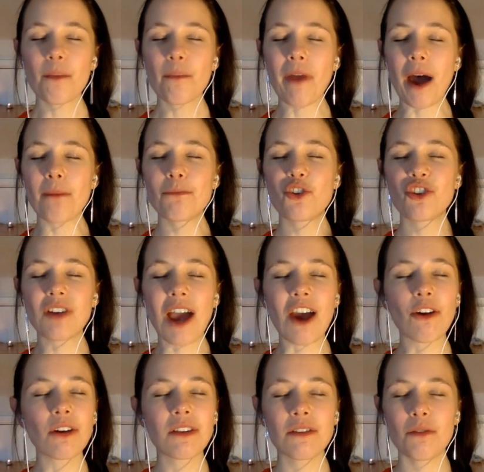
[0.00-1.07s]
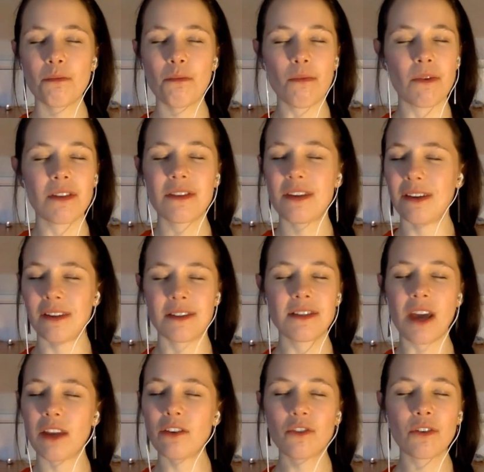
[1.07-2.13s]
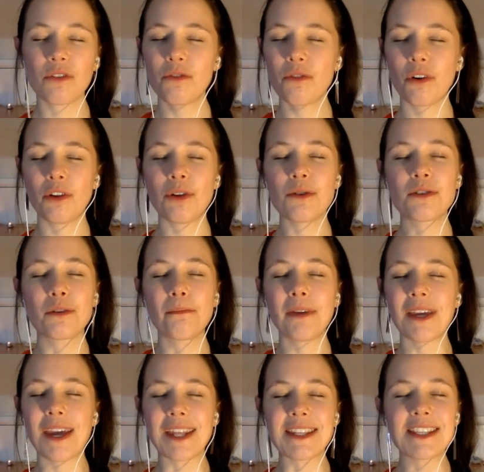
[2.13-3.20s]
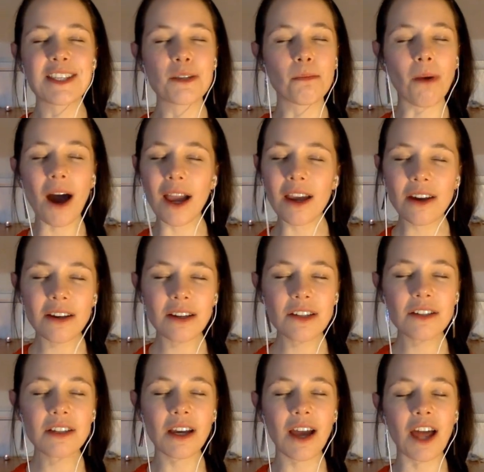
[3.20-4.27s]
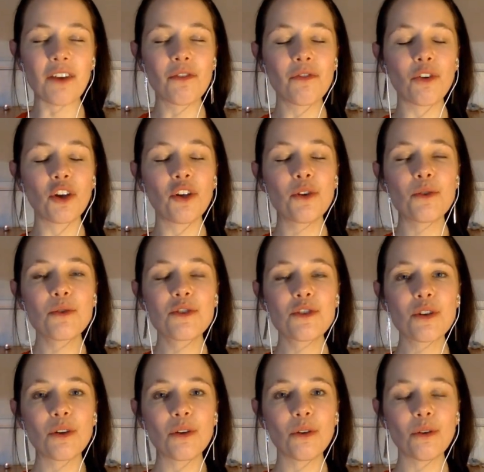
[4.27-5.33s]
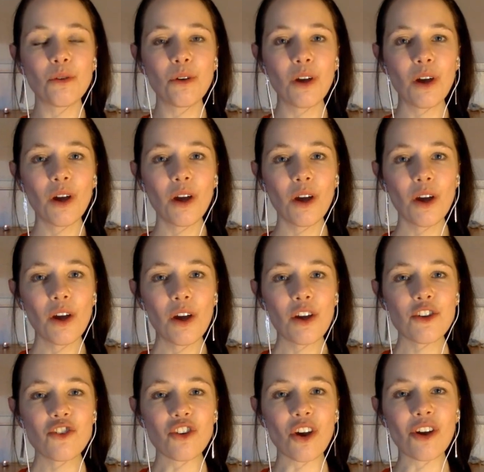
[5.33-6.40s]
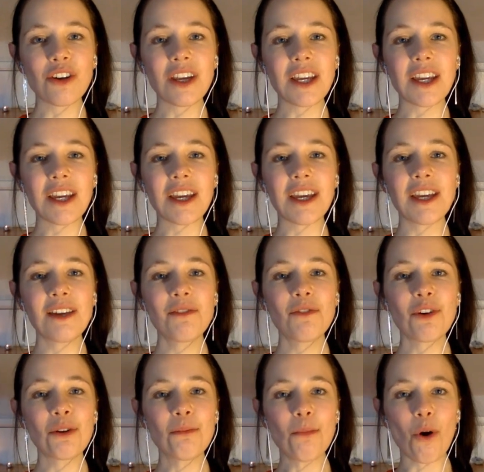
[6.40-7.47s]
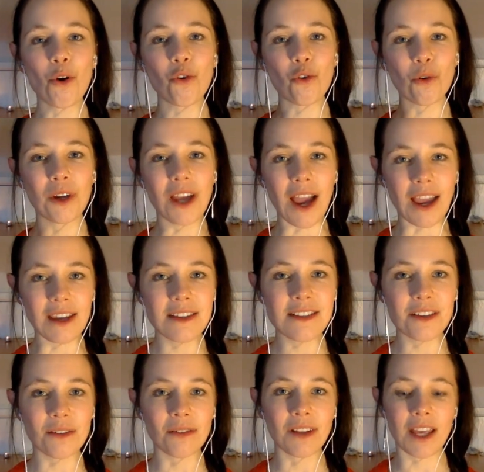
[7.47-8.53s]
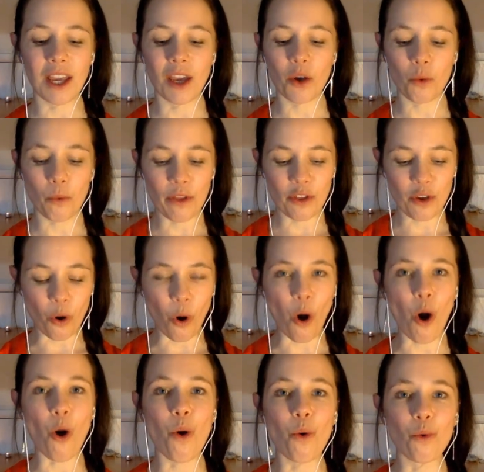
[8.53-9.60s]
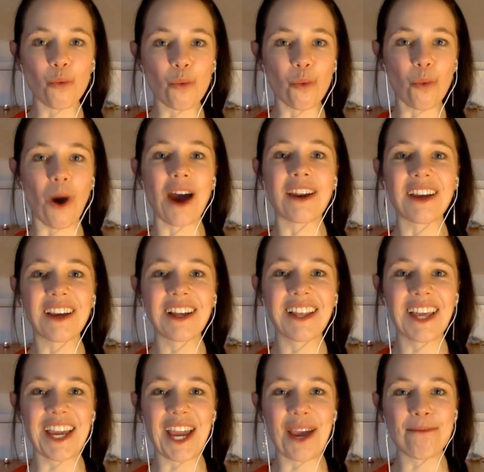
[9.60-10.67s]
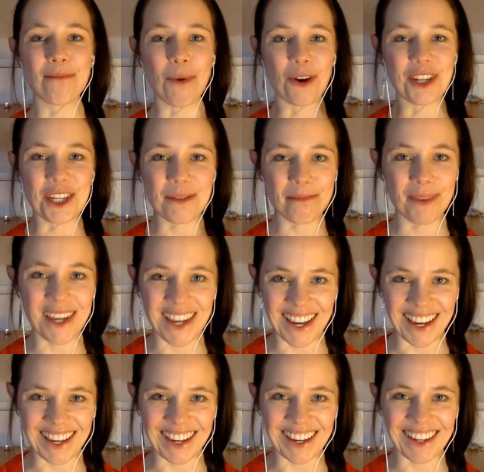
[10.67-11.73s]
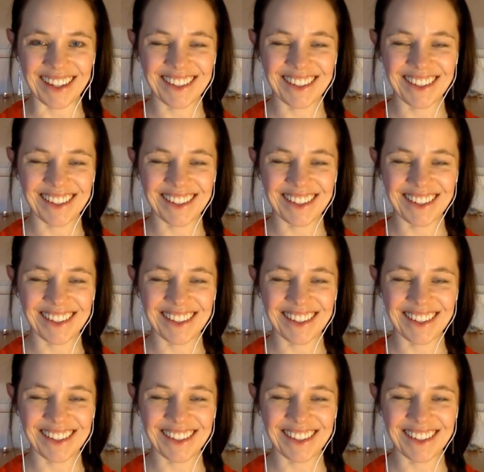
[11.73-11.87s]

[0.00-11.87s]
I'm sharing them with the intention for you to be inspired and for you to journey even more creatively with your own radically embodied being.